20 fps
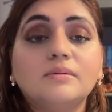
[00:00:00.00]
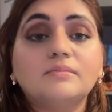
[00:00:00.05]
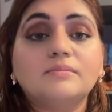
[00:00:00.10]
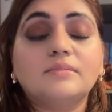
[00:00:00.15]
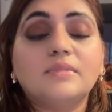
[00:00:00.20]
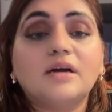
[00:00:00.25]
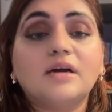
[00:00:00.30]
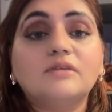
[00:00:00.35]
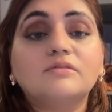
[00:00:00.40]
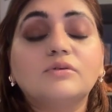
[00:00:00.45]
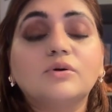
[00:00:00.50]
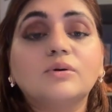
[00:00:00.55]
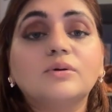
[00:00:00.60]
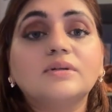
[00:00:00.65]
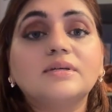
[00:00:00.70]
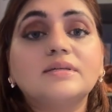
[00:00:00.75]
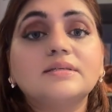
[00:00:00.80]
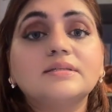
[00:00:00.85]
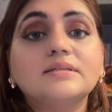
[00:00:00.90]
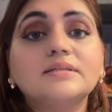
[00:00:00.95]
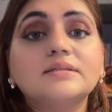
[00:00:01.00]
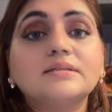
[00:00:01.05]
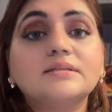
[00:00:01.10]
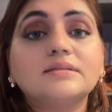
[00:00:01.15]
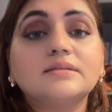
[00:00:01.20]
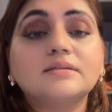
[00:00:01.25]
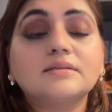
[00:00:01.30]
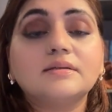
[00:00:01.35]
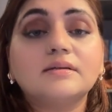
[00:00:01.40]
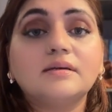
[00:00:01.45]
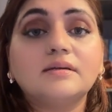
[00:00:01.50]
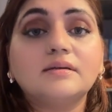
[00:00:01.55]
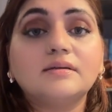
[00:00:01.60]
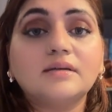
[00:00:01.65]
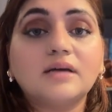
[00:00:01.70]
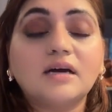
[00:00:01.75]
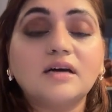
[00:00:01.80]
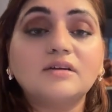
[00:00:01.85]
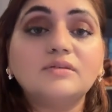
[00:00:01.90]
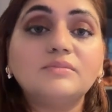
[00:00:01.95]
My role is
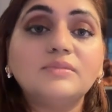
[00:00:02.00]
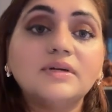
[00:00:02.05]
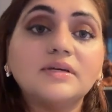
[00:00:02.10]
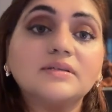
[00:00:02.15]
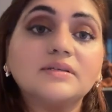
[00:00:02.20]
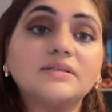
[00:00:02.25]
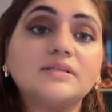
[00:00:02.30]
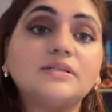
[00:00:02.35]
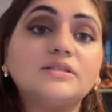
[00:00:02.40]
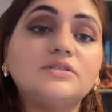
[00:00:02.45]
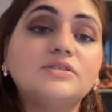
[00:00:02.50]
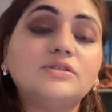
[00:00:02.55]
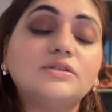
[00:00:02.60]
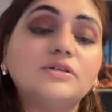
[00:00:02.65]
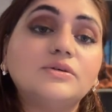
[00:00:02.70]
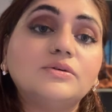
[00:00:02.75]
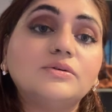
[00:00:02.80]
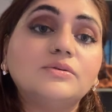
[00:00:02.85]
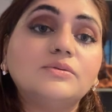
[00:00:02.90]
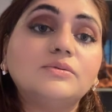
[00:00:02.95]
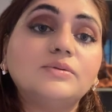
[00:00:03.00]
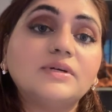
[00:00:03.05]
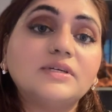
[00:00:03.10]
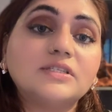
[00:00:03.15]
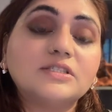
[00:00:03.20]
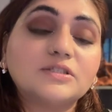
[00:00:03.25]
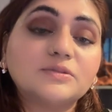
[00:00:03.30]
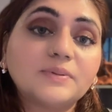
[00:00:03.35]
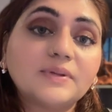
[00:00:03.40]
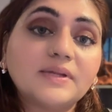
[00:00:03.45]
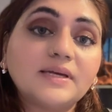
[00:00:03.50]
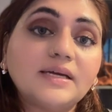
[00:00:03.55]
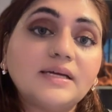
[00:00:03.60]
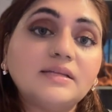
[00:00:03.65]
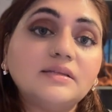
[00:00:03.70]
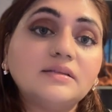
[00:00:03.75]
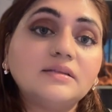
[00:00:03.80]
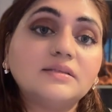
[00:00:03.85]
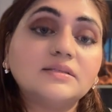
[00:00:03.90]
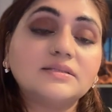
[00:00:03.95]
not merely to
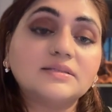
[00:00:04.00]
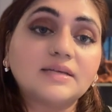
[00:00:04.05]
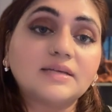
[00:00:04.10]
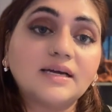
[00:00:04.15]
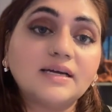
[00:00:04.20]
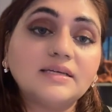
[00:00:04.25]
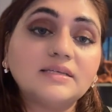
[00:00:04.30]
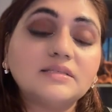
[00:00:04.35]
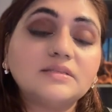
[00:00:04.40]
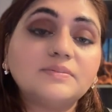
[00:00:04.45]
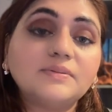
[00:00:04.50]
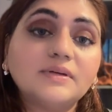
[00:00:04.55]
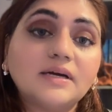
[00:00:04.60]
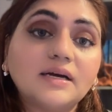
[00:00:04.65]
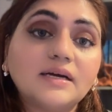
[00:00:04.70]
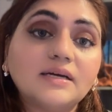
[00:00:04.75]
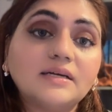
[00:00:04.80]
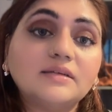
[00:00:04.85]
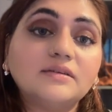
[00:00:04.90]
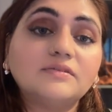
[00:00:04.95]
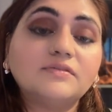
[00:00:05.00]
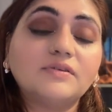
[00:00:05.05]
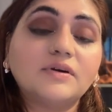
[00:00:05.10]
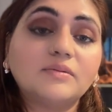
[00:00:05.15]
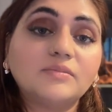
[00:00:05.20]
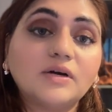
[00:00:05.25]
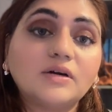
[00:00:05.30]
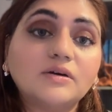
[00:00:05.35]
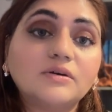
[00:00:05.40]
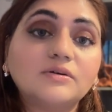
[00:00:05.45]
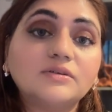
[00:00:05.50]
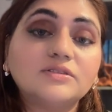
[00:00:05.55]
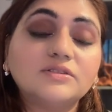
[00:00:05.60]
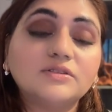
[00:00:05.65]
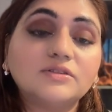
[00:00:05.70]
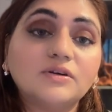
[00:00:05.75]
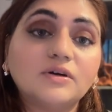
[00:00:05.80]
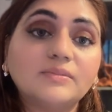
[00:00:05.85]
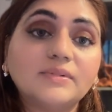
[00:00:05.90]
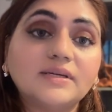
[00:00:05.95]
explain the science behind
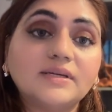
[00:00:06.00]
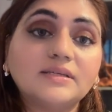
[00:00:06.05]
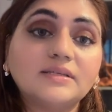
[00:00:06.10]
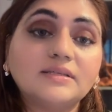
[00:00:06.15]
pharmacogenomic